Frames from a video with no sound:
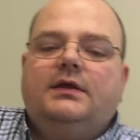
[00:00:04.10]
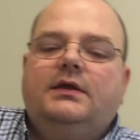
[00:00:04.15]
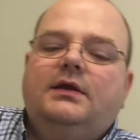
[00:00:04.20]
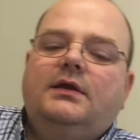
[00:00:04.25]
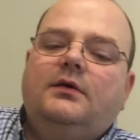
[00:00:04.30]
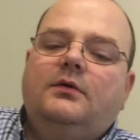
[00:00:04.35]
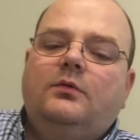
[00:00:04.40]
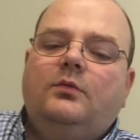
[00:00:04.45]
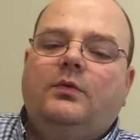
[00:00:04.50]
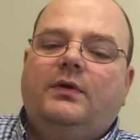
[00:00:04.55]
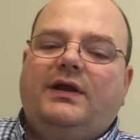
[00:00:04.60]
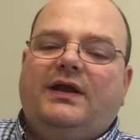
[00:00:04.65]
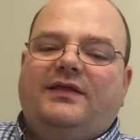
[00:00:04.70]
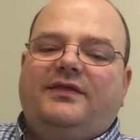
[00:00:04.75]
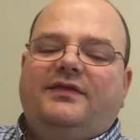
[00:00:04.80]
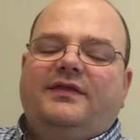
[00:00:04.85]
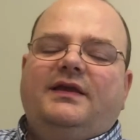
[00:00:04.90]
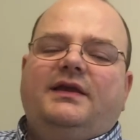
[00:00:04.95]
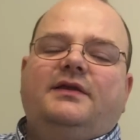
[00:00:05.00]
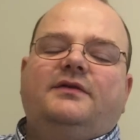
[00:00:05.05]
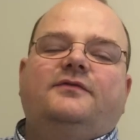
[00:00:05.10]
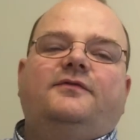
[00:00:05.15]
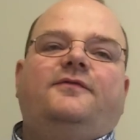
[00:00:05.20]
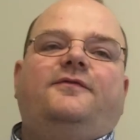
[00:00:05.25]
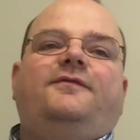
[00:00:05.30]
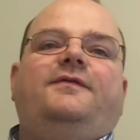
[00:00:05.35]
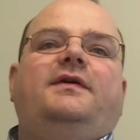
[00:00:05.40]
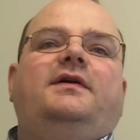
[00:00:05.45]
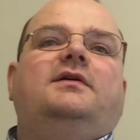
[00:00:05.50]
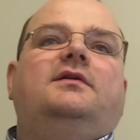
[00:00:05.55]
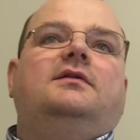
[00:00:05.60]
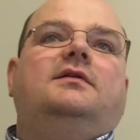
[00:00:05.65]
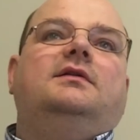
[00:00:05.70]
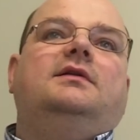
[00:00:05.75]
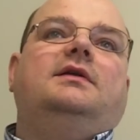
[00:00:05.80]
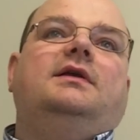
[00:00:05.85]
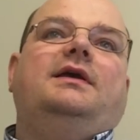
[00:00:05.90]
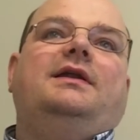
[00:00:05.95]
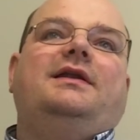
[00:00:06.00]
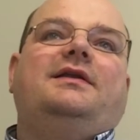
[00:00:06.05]
You know, when I think of Phil
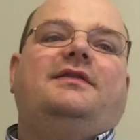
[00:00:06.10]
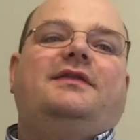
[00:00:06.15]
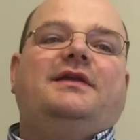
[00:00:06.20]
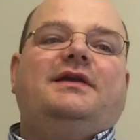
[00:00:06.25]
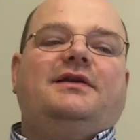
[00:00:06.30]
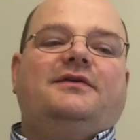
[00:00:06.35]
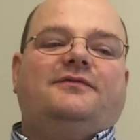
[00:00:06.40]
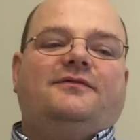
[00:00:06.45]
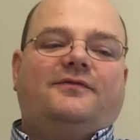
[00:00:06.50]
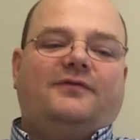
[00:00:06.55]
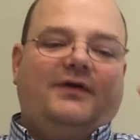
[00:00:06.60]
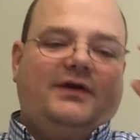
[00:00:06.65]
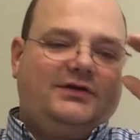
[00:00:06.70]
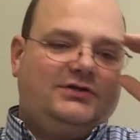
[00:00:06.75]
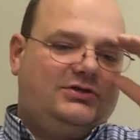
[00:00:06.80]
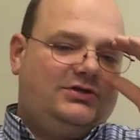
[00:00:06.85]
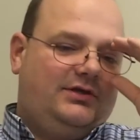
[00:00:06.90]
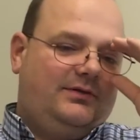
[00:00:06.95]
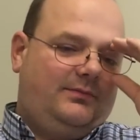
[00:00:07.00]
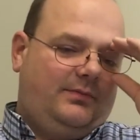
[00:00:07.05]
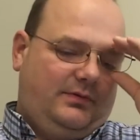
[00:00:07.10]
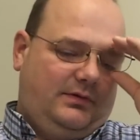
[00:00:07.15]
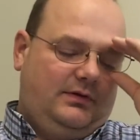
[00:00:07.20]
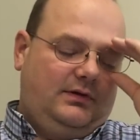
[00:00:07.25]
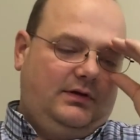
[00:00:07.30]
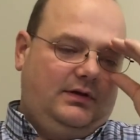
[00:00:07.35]
and I think of friendship